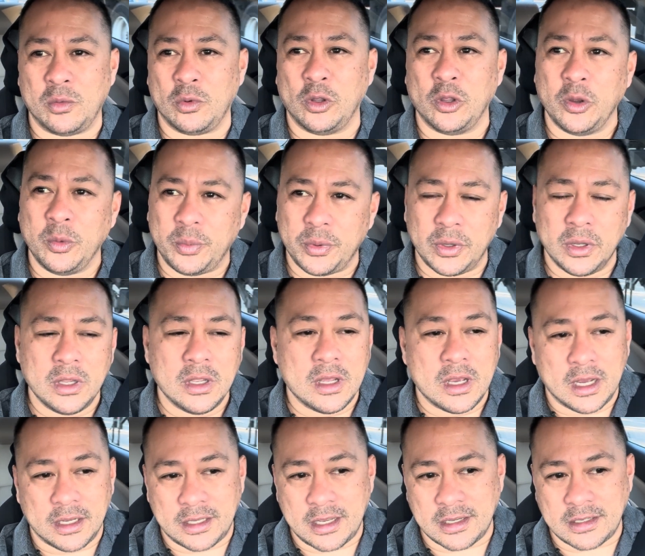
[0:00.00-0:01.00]
loop,
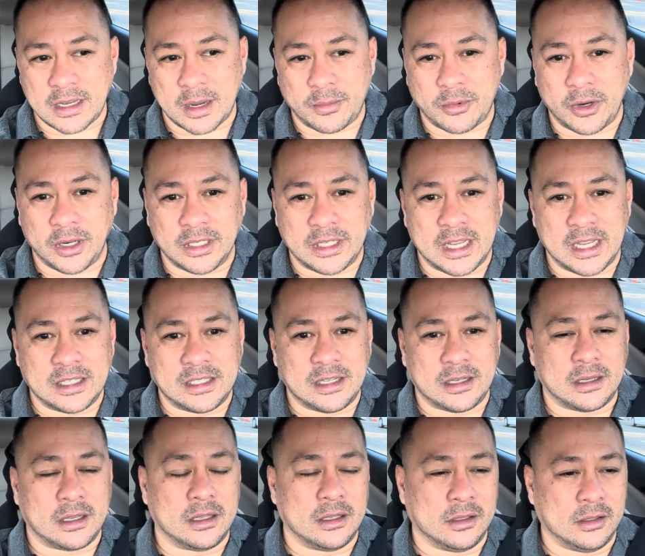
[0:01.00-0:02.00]
test, operate, test
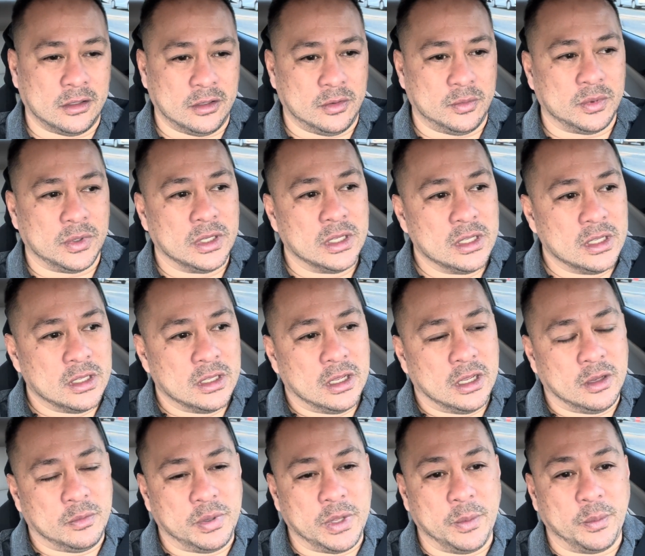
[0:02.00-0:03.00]
loop.
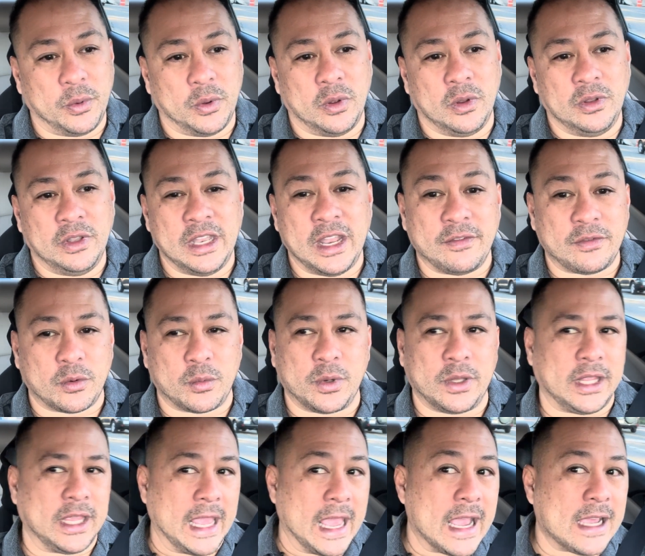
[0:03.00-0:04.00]
And people never
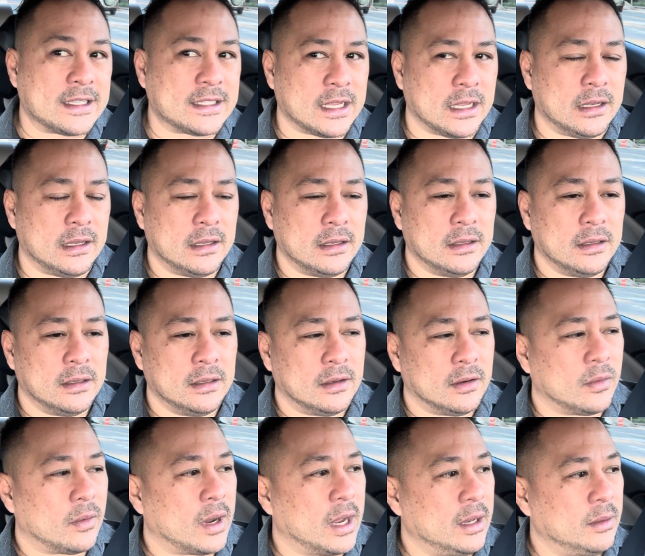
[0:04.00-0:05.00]
really exit,
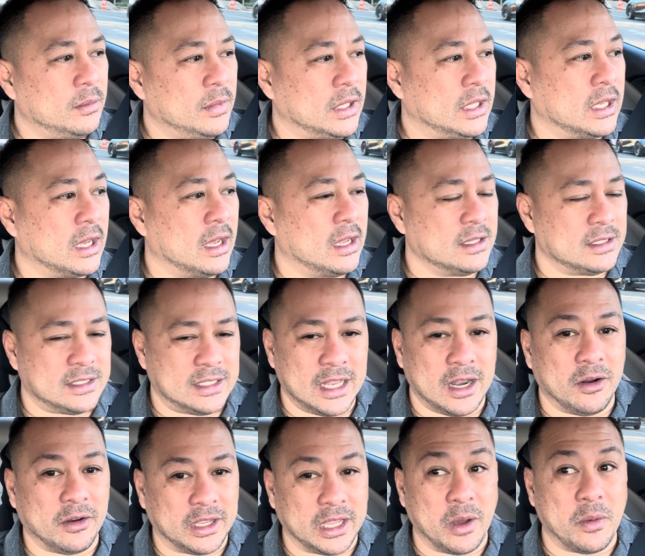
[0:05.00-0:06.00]
right? Because they
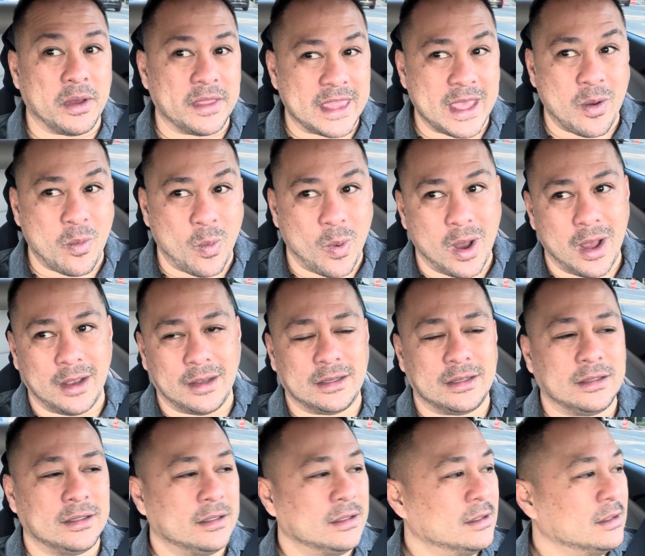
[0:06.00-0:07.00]
don't get what they
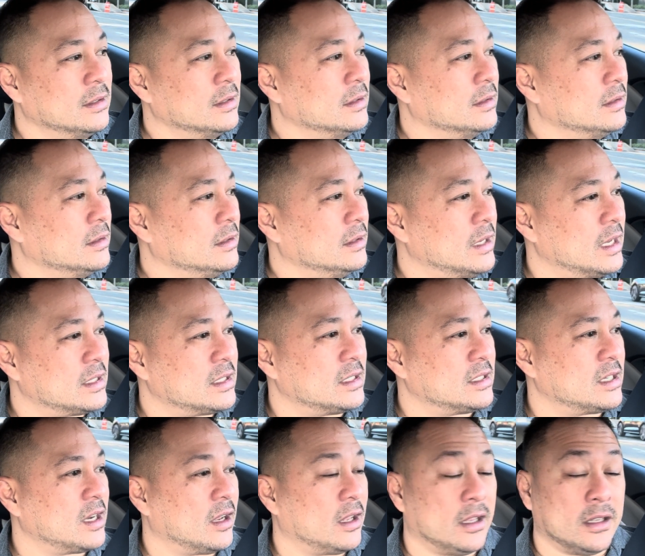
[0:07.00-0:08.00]
want
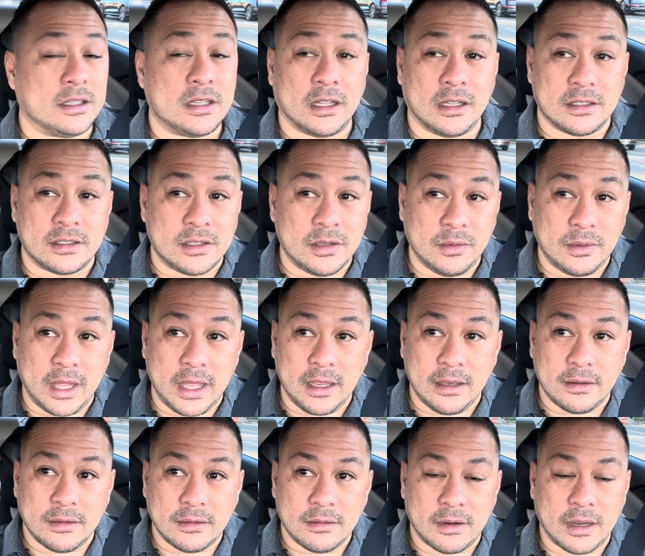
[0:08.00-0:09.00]
necessarily until it's too late,
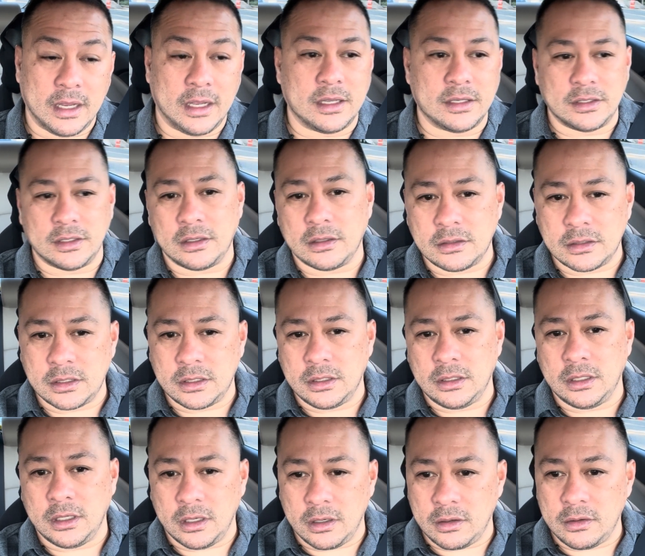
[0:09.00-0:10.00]
right? Because there's,
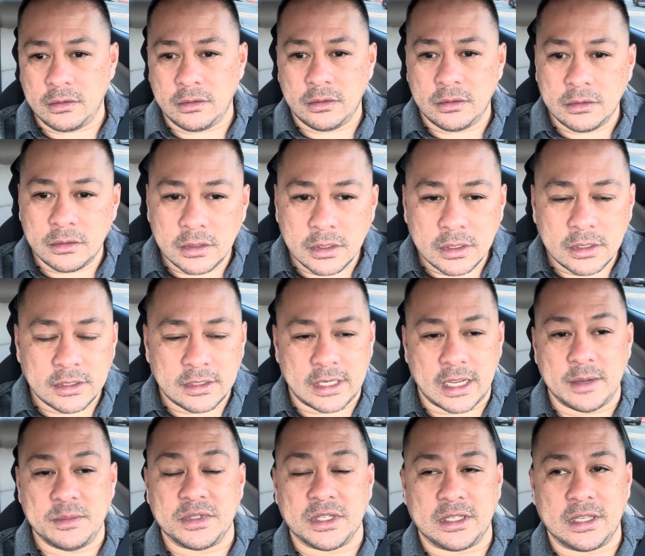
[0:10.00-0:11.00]

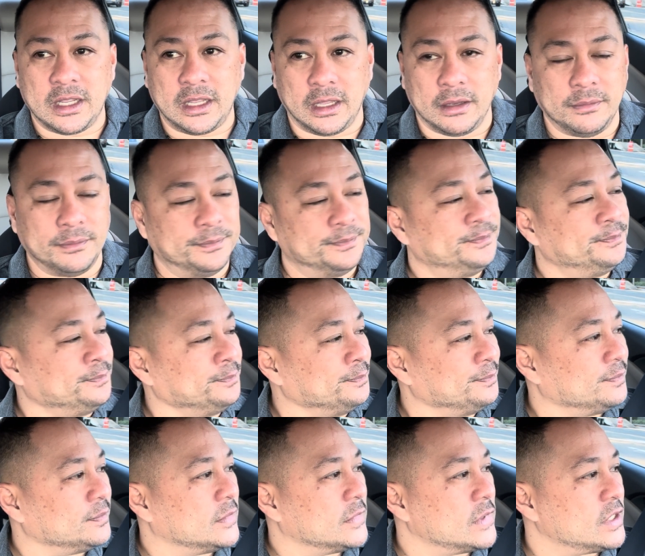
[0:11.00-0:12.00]
time's a ticking.
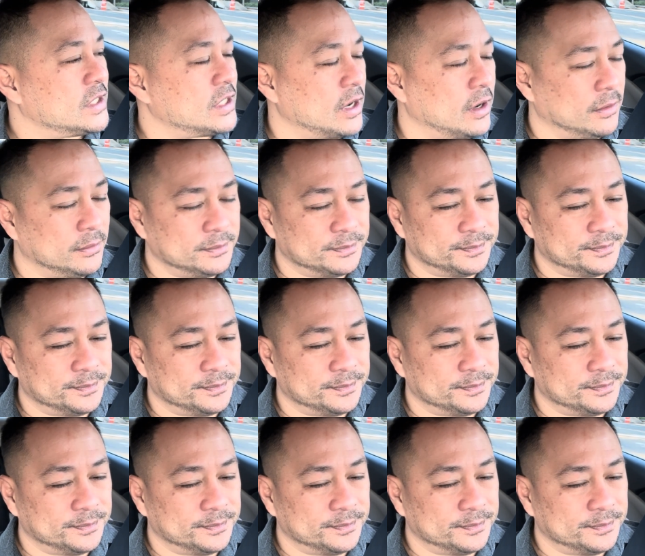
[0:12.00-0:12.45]
So